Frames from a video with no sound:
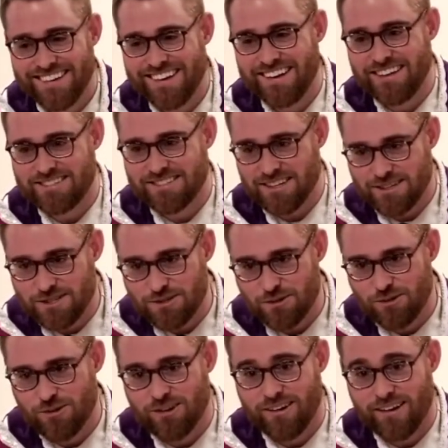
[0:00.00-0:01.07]
And he said,
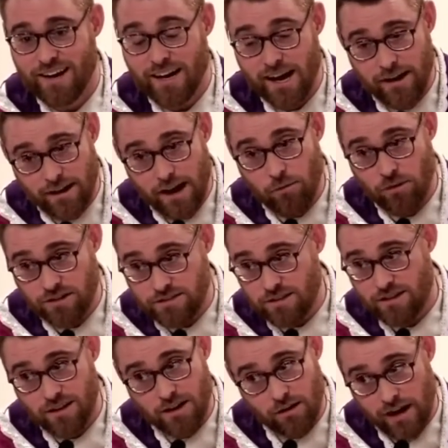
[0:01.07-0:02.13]
Sure. And I, I, want
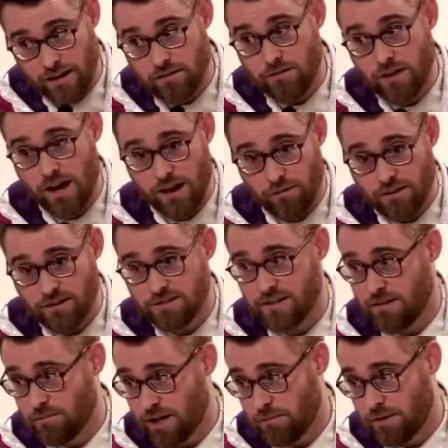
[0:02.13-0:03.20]
you to know, I do not want to
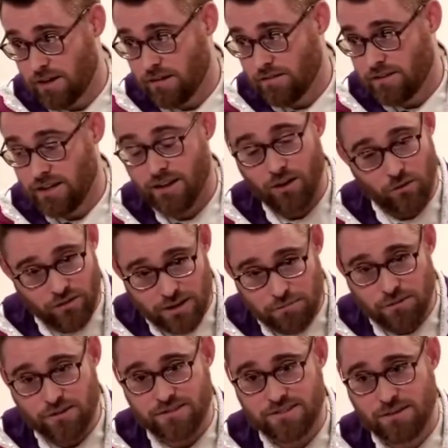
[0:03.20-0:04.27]
shave my beard. The only
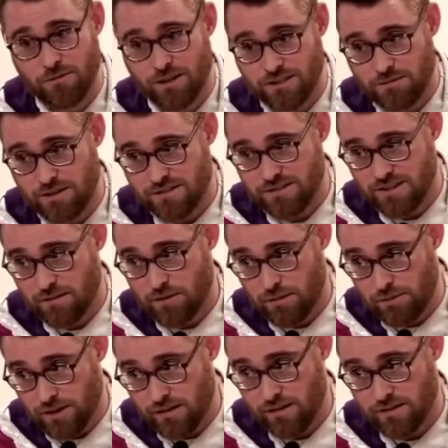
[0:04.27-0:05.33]
person who wants me to shave my
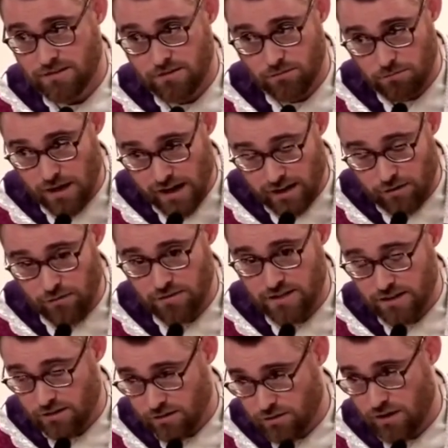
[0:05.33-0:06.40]
beard is my
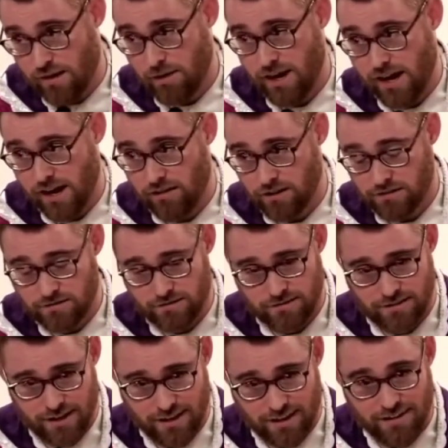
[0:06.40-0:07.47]
dear Grandma Alice.
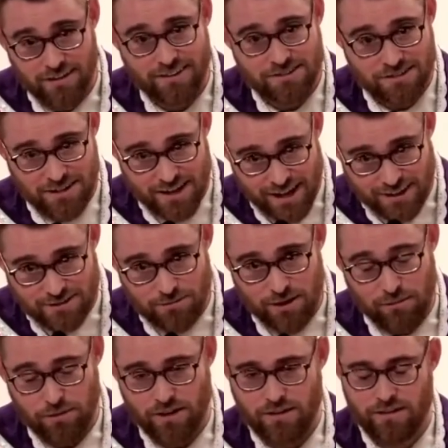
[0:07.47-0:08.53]
Okay. She hates
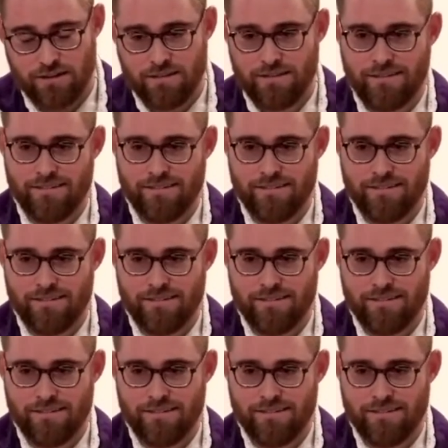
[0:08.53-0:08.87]
my beard.